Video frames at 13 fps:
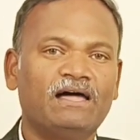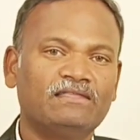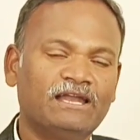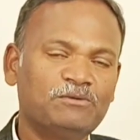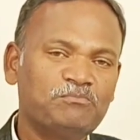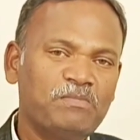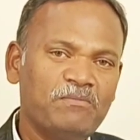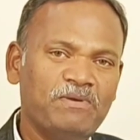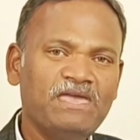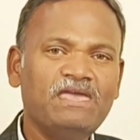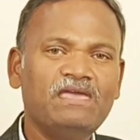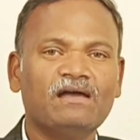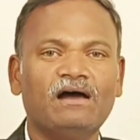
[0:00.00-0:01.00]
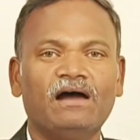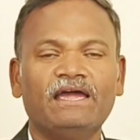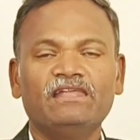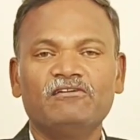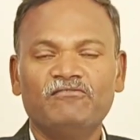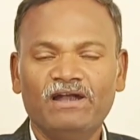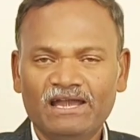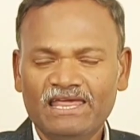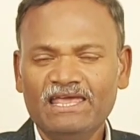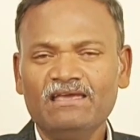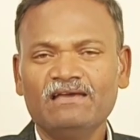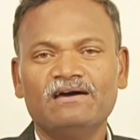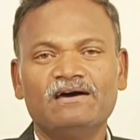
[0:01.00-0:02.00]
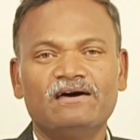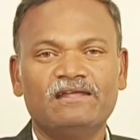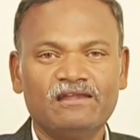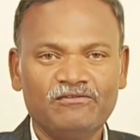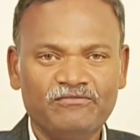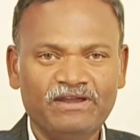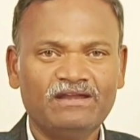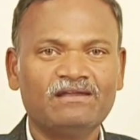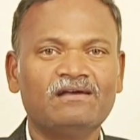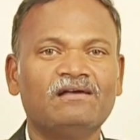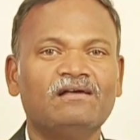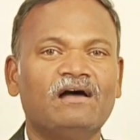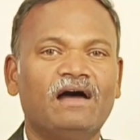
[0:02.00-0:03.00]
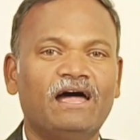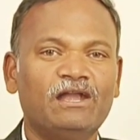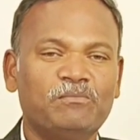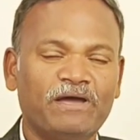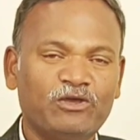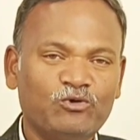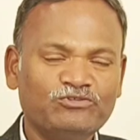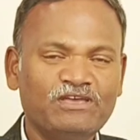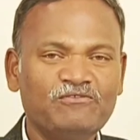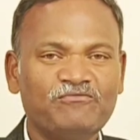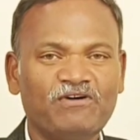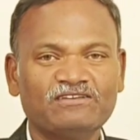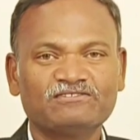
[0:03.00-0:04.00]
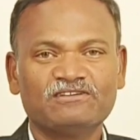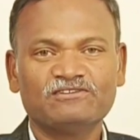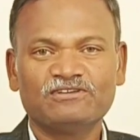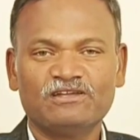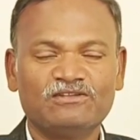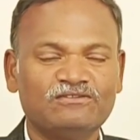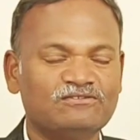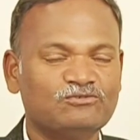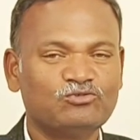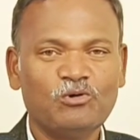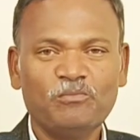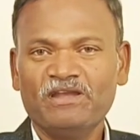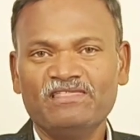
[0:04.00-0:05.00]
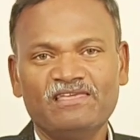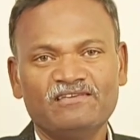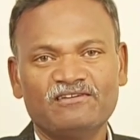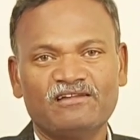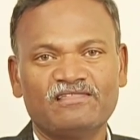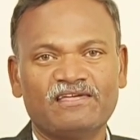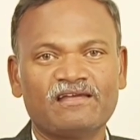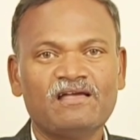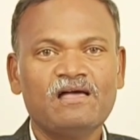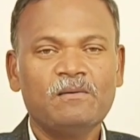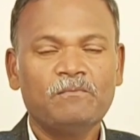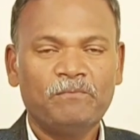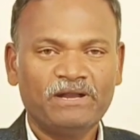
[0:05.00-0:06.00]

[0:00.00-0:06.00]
that may be in the welding, rivet, and by using fasteners, and so many things are there.